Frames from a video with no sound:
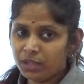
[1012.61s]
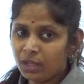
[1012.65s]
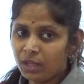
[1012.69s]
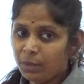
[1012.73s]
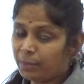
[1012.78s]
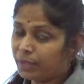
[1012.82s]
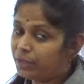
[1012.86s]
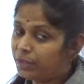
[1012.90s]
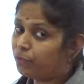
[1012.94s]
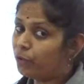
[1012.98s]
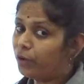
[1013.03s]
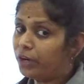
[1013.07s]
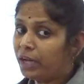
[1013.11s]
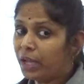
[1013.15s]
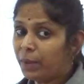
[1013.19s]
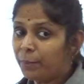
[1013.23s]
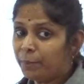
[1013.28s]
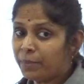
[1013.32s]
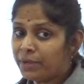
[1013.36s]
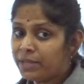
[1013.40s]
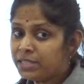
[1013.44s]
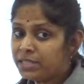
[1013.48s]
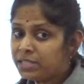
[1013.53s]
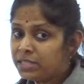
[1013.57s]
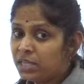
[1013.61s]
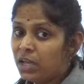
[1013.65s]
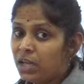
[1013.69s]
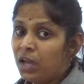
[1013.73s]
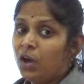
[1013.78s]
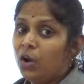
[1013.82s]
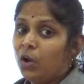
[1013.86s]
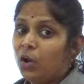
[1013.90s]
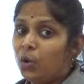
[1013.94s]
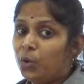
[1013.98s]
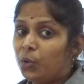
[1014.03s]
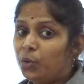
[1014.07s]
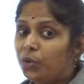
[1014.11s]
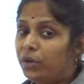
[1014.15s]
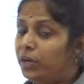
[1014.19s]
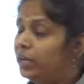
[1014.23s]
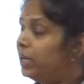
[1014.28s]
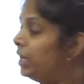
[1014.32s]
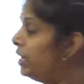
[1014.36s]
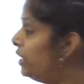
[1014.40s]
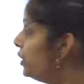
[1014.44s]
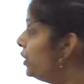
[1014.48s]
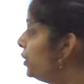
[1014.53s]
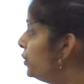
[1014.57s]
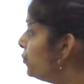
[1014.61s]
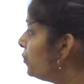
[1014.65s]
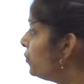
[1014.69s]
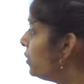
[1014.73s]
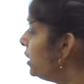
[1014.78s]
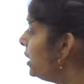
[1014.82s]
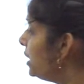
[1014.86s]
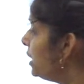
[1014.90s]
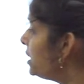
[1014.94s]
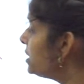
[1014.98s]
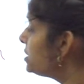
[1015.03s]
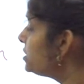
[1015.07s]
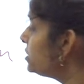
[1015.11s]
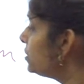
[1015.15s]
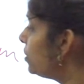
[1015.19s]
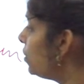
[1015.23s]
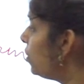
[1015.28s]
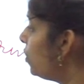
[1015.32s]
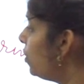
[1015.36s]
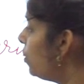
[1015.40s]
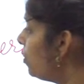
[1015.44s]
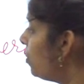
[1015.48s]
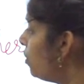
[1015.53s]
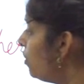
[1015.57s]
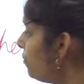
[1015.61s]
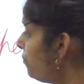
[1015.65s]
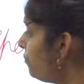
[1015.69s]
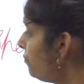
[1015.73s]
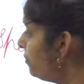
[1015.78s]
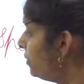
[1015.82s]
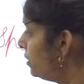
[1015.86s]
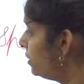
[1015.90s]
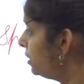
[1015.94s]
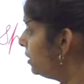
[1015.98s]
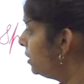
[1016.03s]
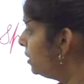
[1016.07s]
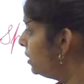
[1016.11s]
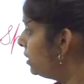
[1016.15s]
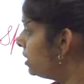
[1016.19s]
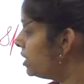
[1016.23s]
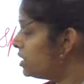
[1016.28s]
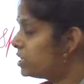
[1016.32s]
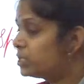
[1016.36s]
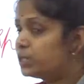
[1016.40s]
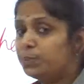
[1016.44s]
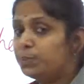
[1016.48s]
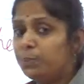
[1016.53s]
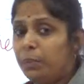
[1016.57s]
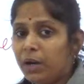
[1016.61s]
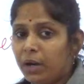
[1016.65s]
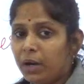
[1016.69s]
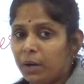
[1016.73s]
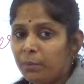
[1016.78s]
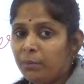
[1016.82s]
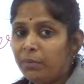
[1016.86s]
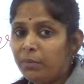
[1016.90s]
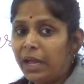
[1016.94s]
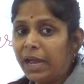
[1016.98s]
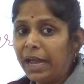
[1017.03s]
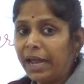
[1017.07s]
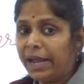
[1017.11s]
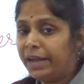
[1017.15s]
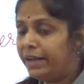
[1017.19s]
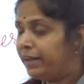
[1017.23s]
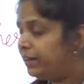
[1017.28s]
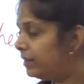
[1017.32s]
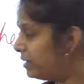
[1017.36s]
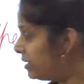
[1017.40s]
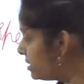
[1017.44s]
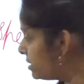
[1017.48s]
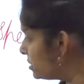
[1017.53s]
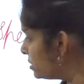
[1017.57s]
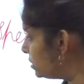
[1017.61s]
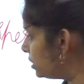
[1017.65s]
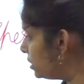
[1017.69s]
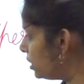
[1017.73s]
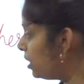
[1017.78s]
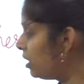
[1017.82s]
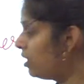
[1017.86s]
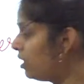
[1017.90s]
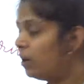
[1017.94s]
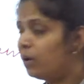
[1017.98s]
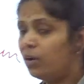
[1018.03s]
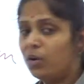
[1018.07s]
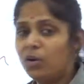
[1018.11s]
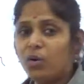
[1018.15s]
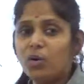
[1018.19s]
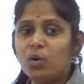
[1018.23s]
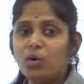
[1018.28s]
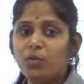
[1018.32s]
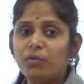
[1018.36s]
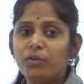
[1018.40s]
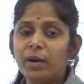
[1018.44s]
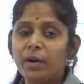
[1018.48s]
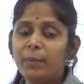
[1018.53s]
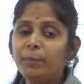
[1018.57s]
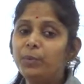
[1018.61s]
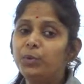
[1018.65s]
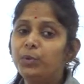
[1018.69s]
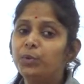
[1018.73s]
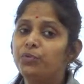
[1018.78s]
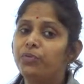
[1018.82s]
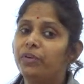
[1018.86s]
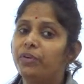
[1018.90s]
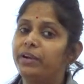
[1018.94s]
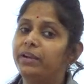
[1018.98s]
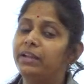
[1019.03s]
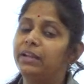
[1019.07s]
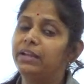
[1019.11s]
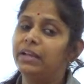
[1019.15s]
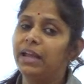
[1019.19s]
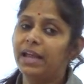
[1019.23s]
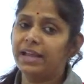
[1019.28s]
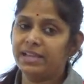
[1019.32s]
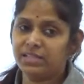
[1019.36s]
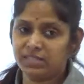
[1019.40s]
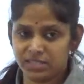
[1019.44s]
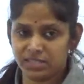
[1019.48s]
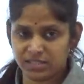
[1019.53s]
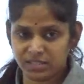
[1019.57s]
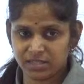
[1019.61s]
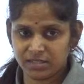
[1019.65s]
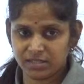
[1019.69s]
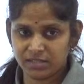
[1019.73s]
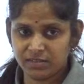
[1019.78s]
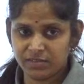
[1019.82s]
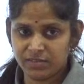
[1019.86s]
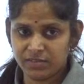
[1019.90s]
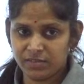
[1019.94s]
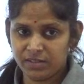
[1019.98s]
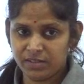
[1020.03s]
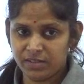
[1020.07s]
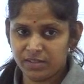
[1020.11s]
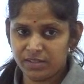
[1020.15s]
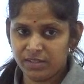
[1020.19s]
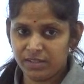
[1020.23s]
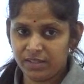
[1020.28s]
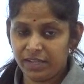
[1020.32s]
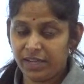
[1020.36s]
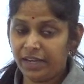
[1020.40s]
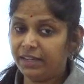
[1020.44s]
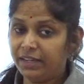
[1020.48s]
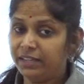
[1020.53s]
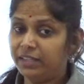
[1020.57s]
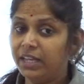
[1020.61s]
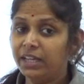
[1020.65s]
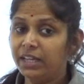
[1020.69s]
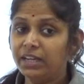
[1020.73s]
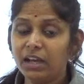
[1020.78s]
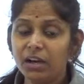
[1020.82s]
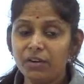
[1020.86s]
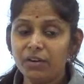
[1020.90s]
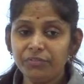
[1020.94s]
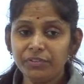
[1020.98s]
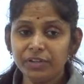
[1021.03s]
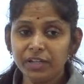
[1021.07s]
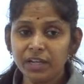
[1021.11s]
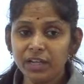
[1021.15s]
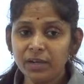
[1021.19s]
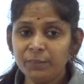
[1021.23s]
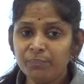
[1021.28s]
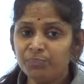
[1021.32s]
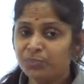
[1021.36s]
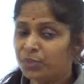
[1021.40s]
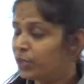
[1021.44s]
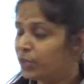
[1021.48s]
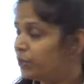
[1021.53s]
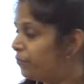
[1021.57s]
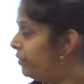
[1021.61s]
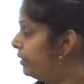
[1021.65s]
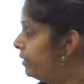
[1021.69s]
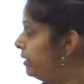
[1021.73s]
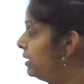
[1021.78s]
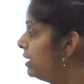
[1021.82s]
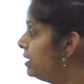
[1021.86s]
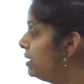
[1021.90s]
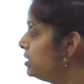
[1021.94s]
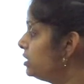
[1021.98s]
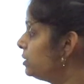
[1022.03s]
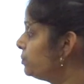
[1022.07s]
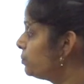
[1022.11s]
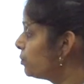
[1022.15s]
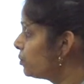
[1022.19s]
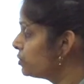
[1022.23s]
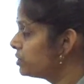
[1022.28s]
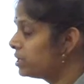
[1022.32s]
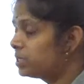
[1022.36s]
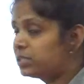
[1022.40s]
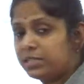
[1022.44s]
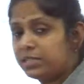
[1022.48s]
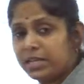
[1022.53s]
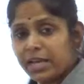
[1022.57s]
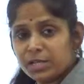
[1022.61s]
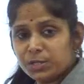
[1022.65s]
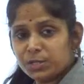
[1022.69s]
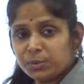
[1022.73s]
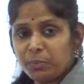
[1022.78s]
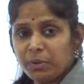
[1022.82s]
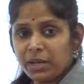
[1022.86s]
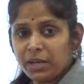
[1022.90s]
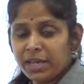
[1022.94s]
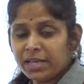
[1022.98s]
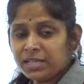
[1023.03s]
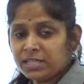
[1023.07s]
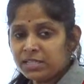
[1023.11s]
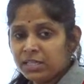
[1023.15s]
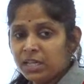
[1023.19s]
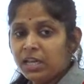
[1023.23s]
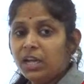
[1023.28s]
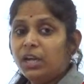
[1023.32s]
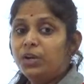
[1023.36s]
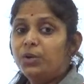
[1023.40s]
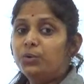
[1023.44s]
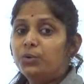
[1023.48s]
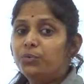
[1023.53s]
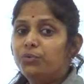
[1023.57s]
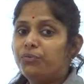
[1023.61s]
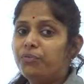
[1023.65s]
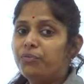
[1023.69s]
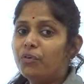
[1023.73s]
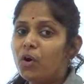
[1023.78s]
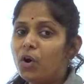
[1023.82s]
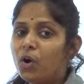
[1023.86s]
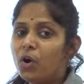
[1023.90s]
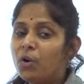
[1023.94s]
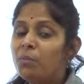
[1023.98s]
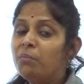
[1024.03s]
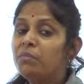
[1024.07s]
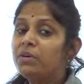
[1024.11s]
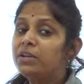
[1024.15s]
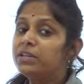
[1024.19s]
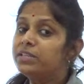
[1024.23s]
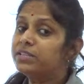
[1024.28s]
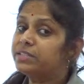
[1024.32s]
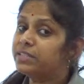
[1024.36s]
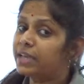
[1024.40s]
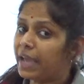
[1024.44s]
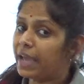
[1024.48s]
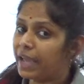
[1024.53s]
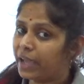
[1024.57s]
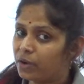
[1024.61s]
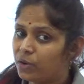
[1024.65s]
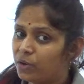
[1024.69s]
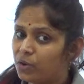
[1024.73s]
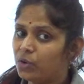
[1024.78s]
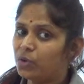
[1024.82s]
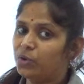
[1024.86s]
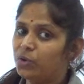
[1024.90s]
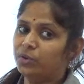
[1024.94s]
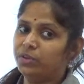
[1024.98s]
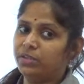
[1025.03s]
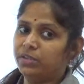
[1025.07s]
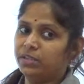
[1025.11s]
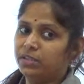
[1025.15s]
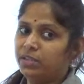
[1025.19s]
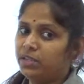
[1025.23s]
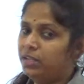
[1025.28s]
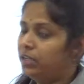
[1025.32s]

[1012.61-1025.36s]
But what happens? Only nucleus of sperm enters the ovum to fertilize it. And then after, fertilization process takes place to form zygote.